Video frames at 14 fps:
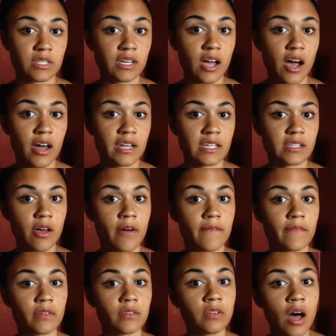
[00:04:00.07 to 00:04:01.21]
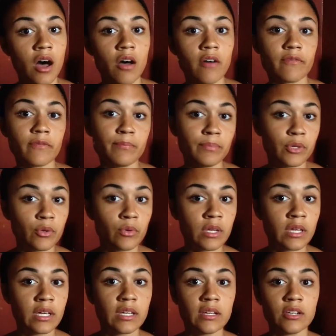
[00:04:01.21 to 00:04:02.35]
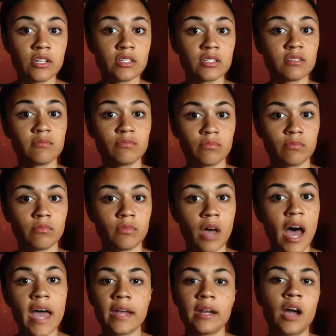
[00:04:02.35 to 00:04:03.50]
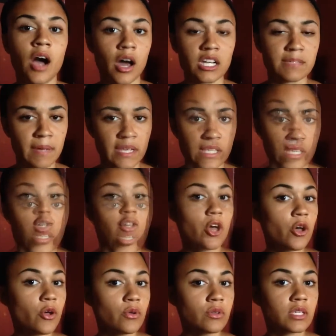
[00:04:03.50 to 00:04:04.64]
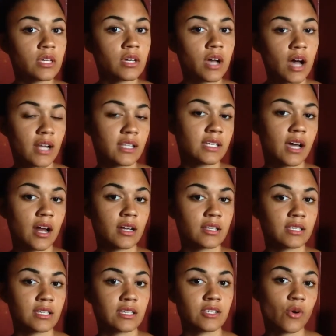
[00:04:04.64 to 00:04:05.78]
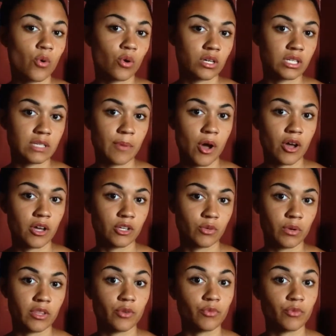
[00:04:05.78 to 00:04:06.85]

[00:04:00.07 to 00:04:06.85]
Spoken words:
the goddess of love, beauty, and just the head goddess basically. So those gods and goddesses correspond with